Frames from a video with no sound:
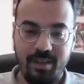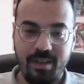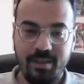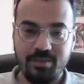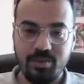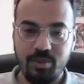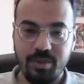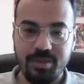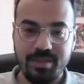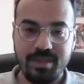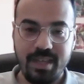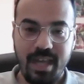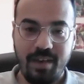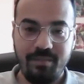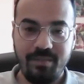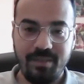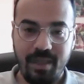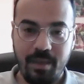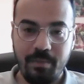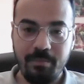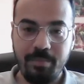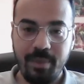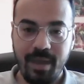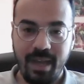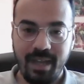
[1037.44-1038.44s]
is going to have
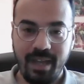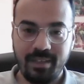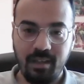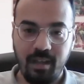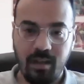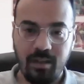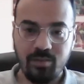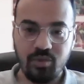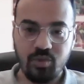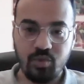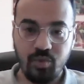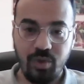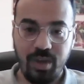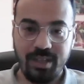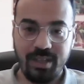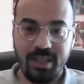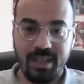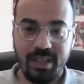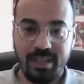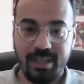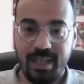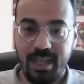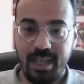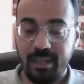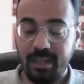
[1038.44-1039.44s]
an impact on trade
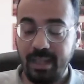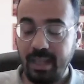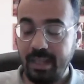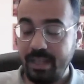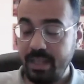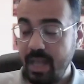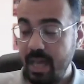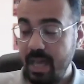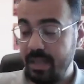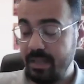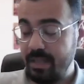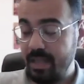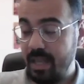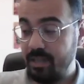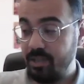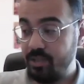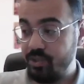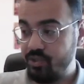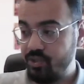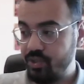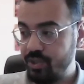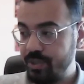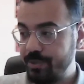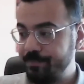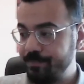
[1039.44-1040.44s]
and
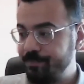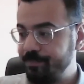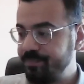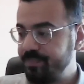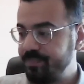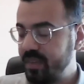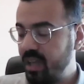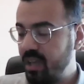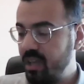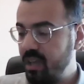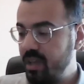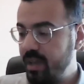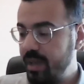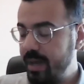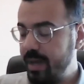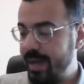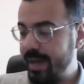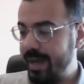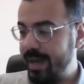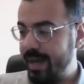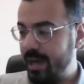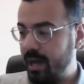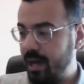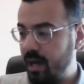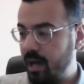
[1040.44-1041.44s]
energy.
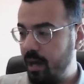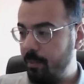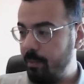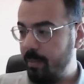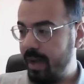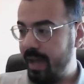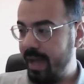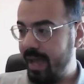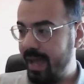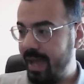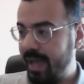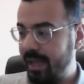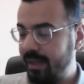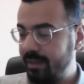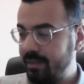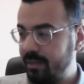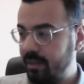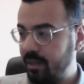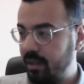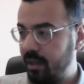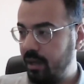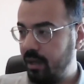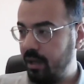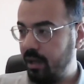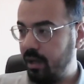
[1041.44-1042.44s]

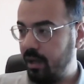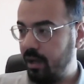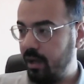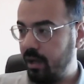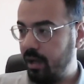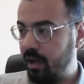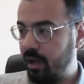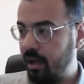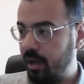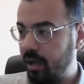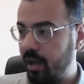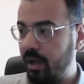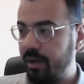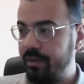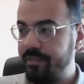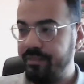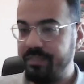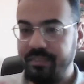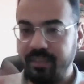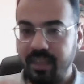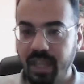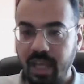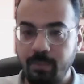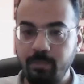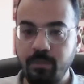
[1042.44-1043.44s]
And
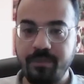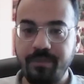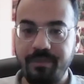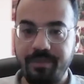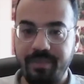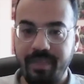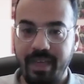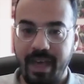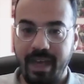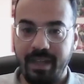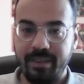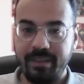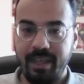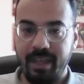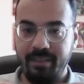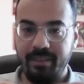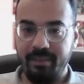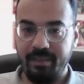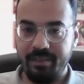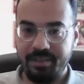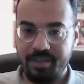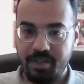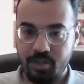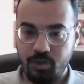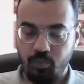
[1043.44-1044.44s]
on top of that,
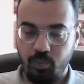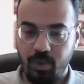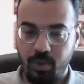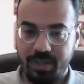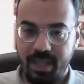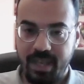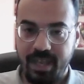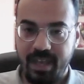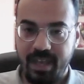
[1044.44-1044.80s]
and this is what